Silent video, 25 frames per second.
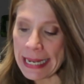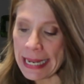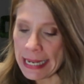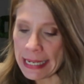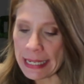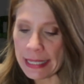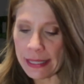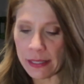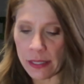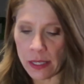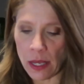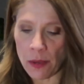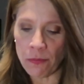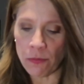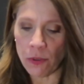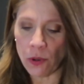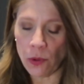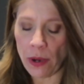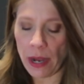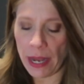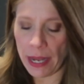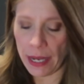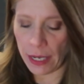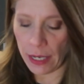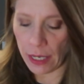needed some
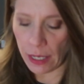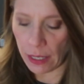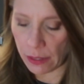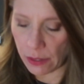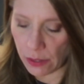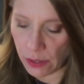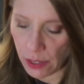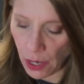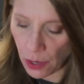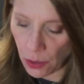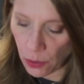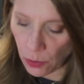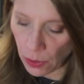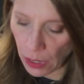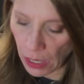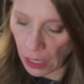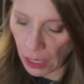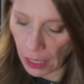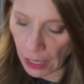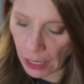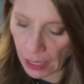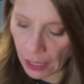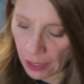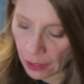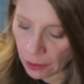variety. So
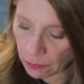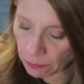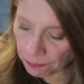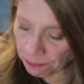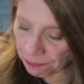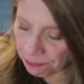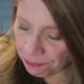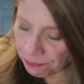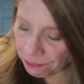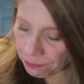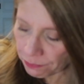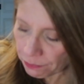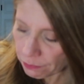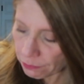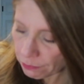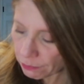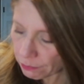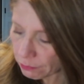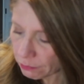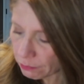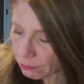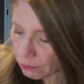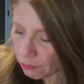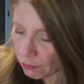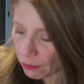
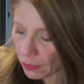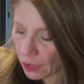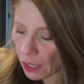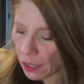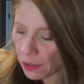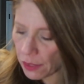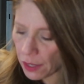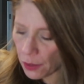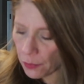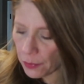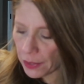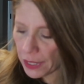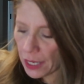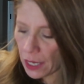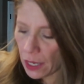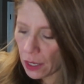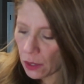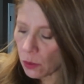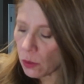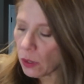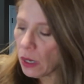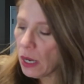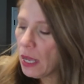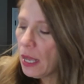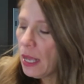um, there we
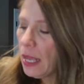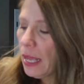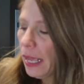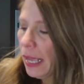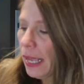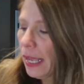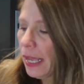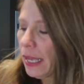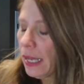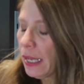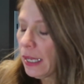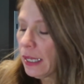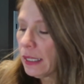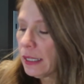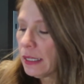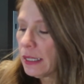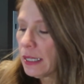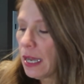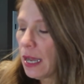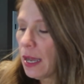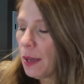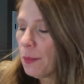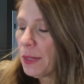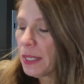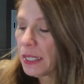go.
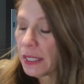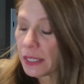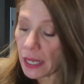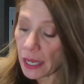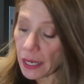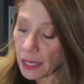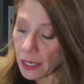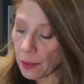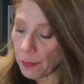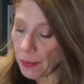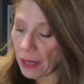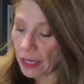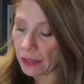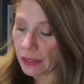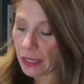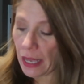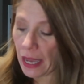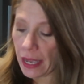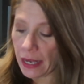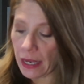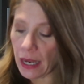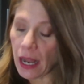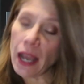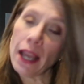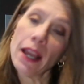And I'm excited about
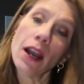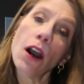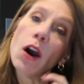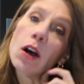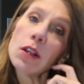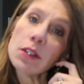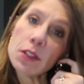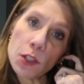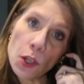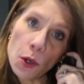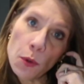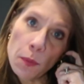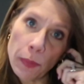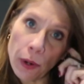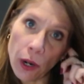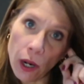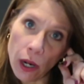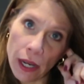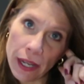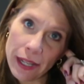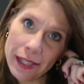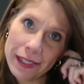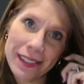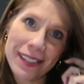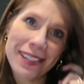that. I also
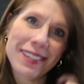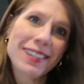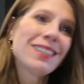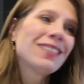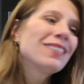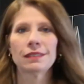bought